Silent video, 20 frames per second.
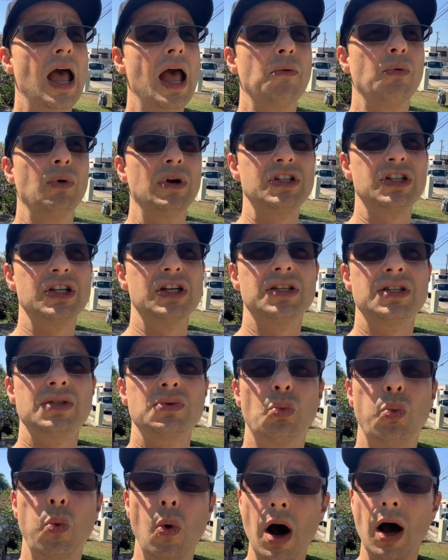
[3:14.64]
which is
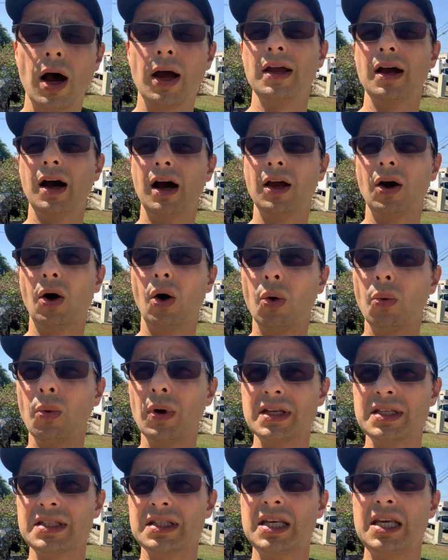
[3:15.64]
why I
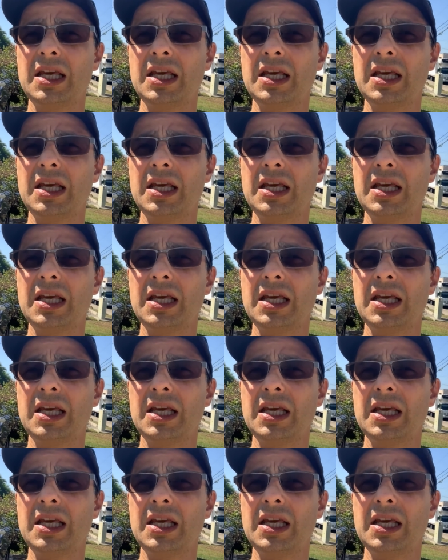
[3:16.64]
always